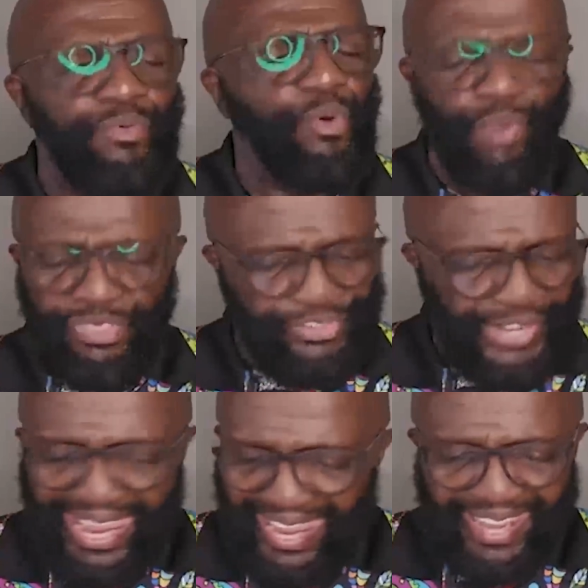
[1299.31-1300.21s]
it will
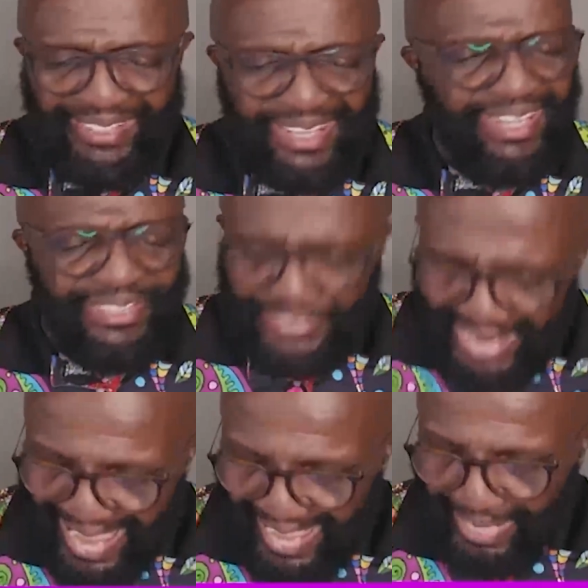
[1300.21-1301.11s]
withstand the
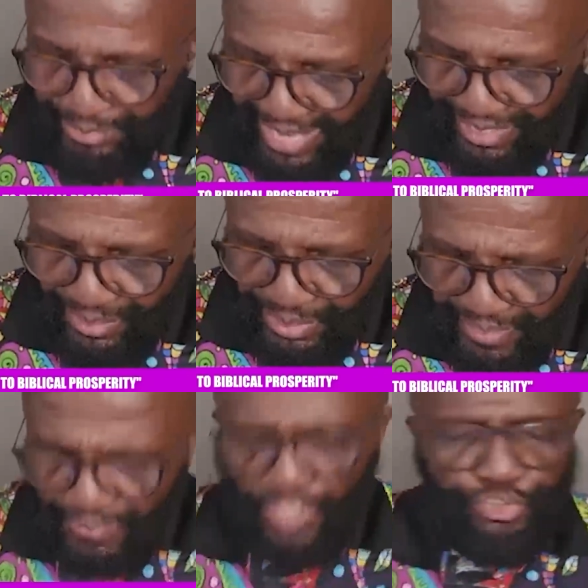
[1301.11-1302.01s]
times.
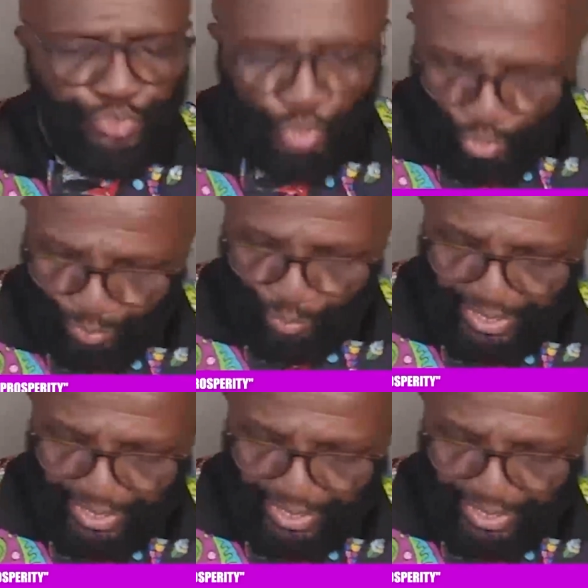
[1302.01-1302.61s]
Hallelujah. Durable